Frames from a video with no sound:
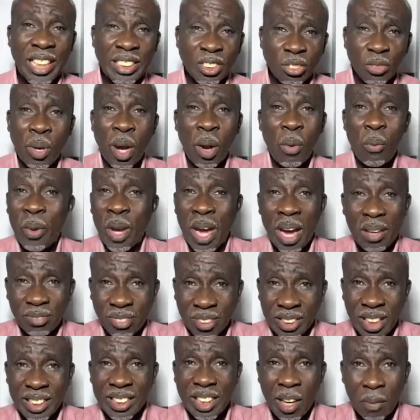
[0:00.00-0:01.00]
That's why we
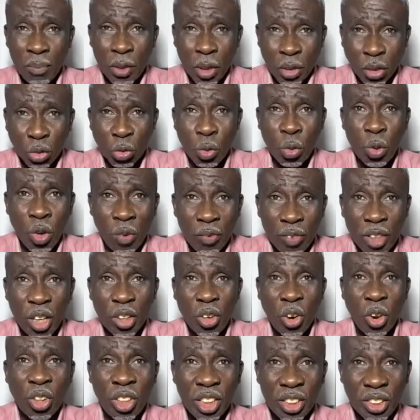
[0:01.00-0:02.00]
have set up the school of
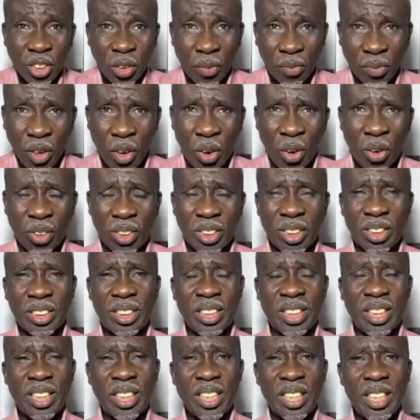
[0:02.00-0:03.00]
the knowledge of God.
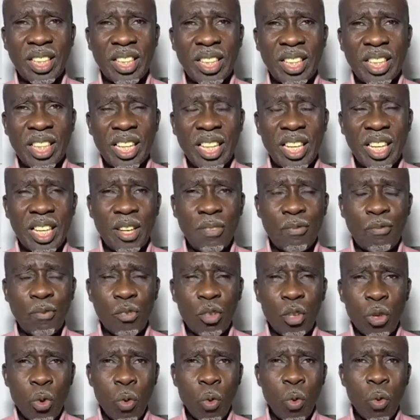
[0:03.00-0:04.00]

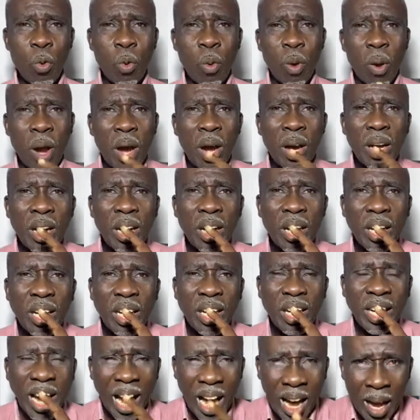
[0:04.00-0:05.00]
If you
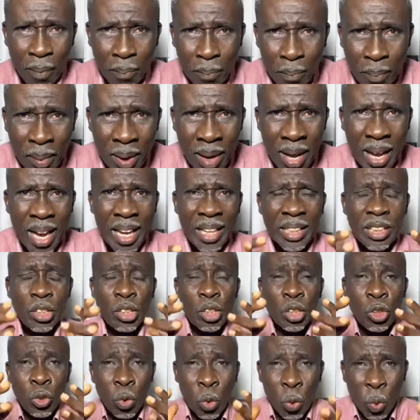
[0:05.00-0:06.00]
come
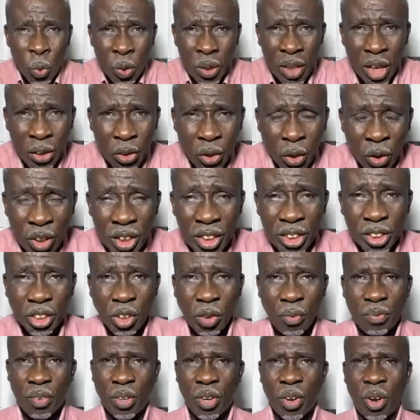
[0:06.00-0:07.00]
and know the
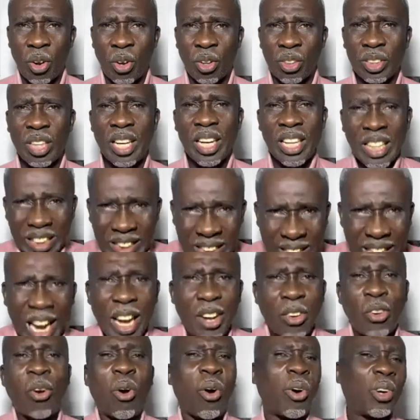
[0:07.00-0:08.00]
knowledge of God,
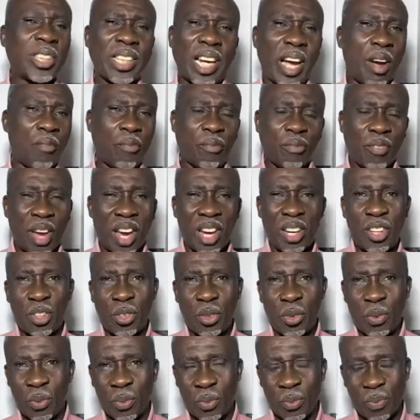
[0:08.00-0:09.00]
then God can find
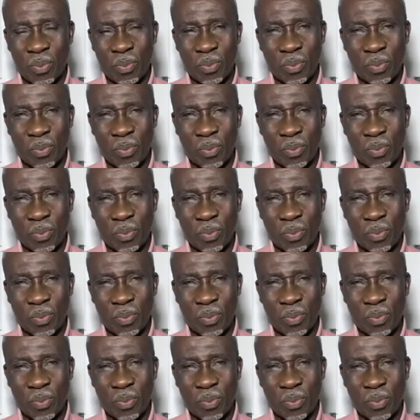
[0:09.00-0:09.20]
you.